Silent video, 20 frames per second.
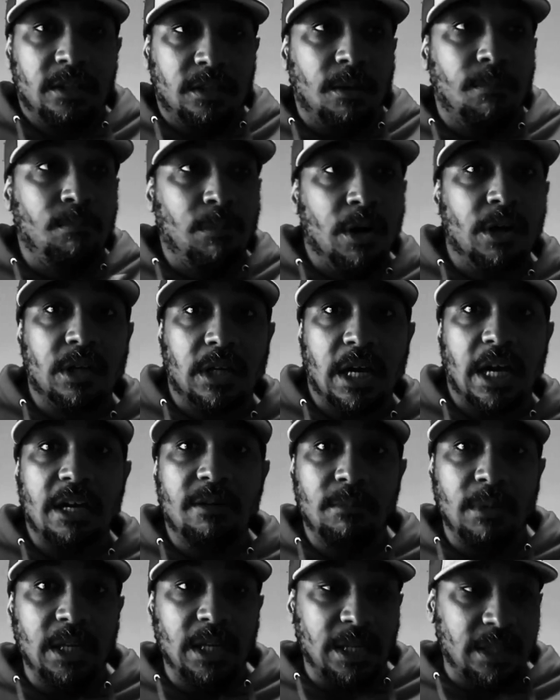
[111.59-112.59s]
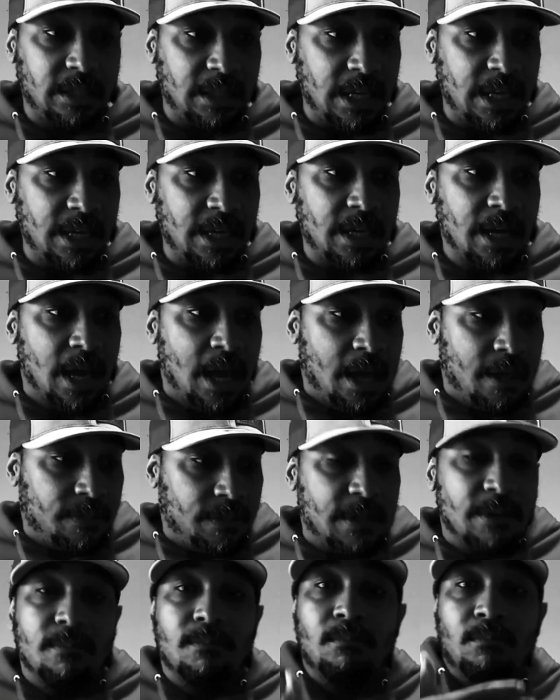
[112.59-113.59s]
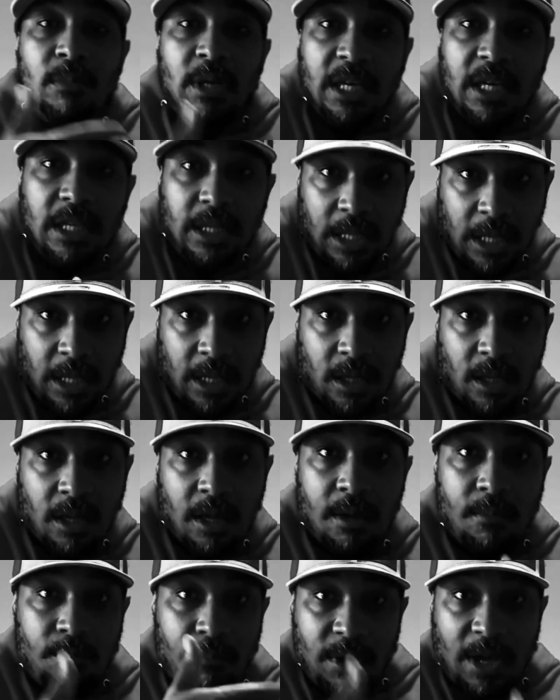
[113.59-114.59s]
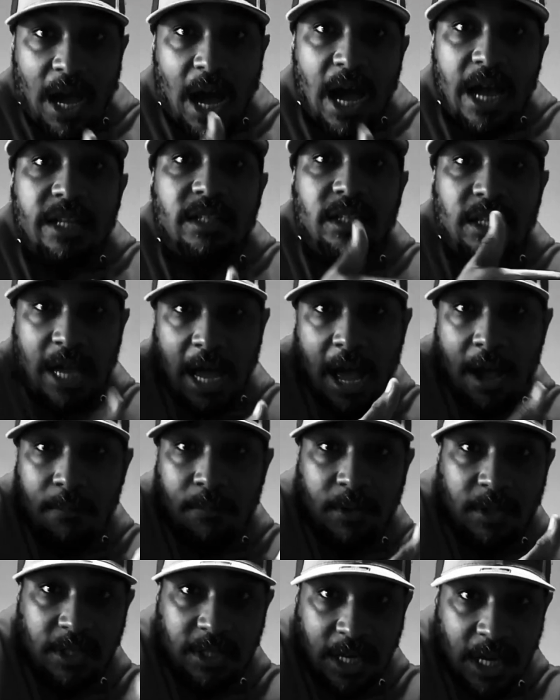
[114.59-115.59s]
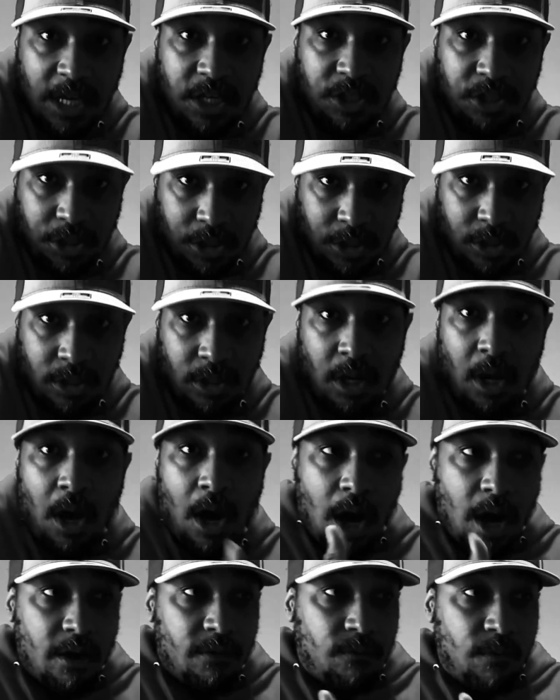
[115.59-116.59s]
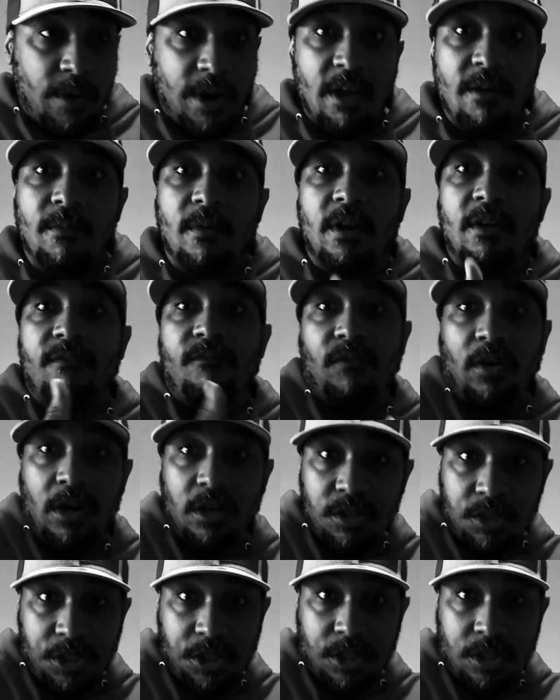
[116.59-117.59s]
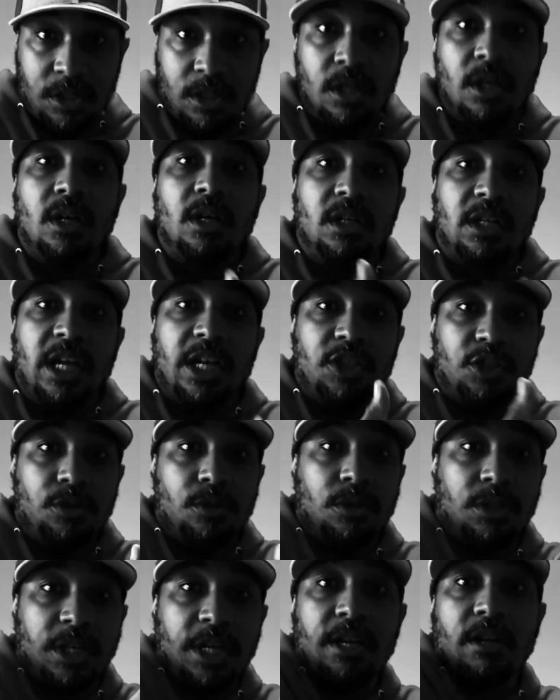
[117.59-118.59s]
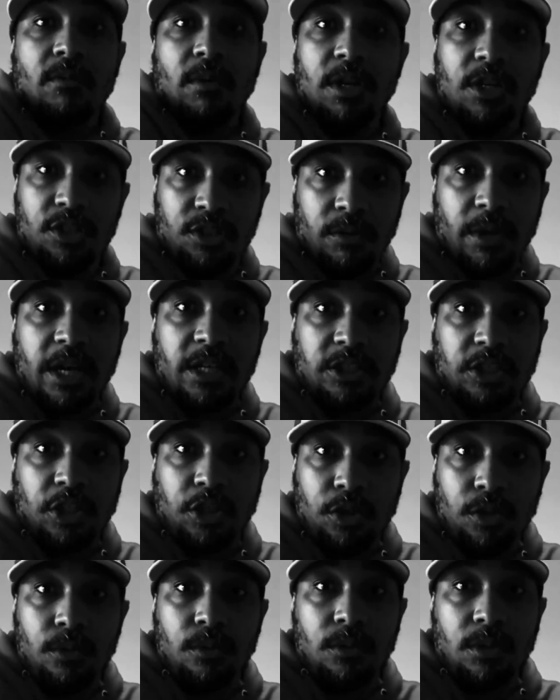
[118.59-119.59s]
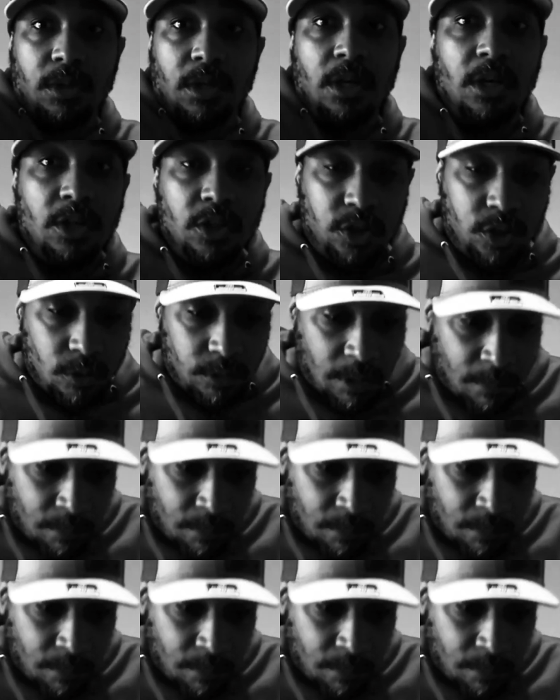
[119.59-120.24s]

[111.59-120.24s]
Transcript: The bunkai meaning the the meaning behind the application of whatever the function that you're getting ready to execute. So